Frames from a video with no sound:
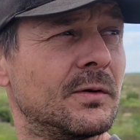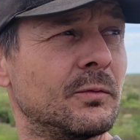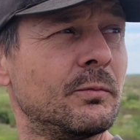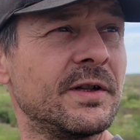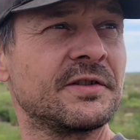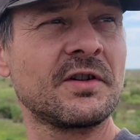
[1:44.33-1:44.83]

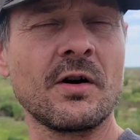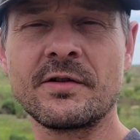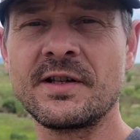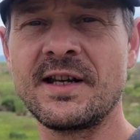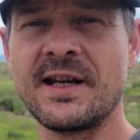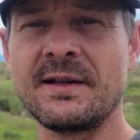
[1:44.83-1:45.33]
we start
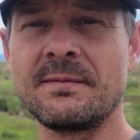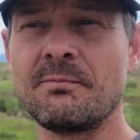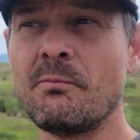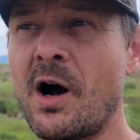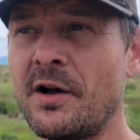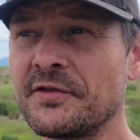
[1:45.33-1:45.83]
to get
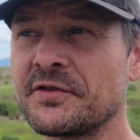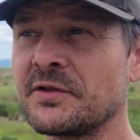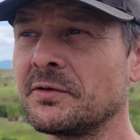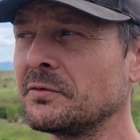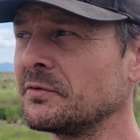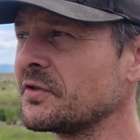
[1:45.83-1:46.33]

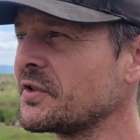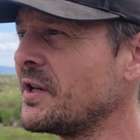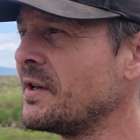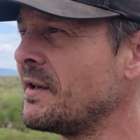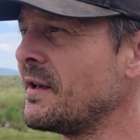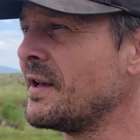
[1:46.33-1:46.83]
monsoons.
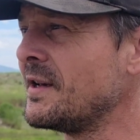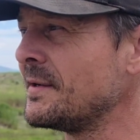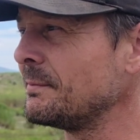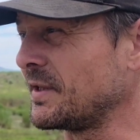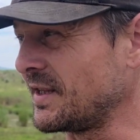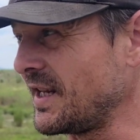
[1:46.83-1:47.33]

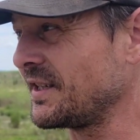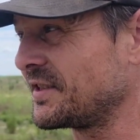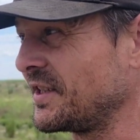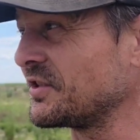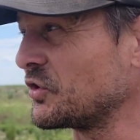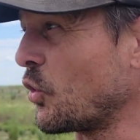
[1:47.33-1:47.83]
This
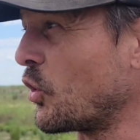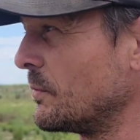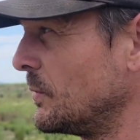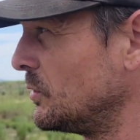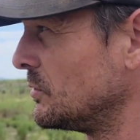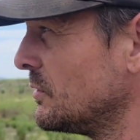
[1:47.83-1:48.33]
is
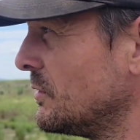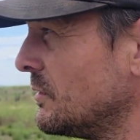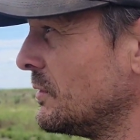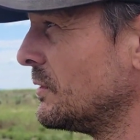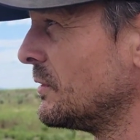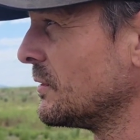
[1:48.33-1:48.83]
normal
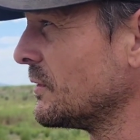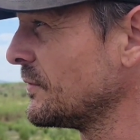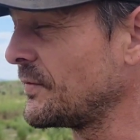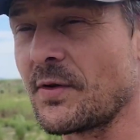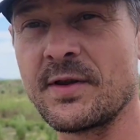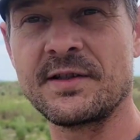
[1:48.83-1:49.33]

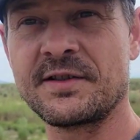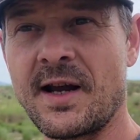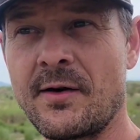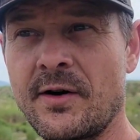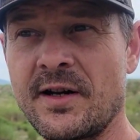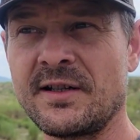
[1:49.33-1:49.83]
for this
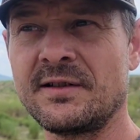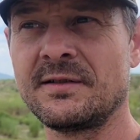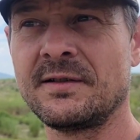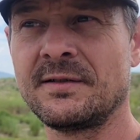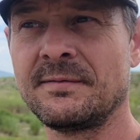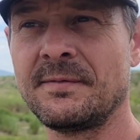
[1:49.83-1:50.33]
area,
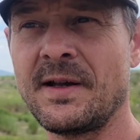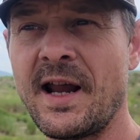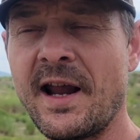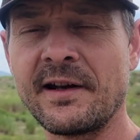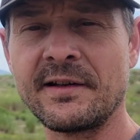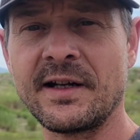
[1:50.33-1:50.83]

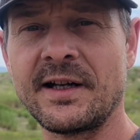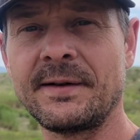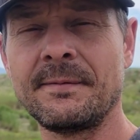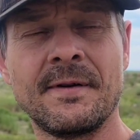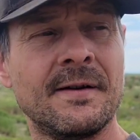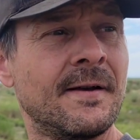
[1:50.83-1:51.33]
and
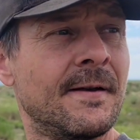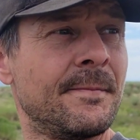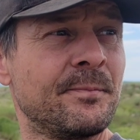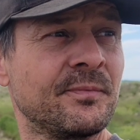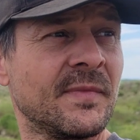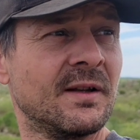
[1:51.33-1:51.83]

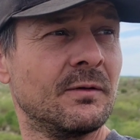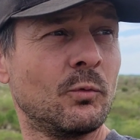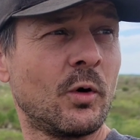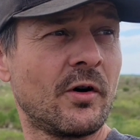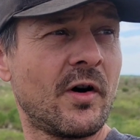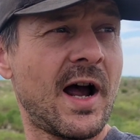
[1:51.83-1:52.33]

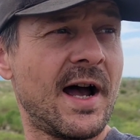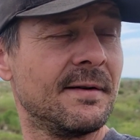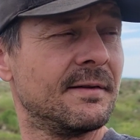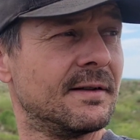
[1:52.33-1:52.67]
we're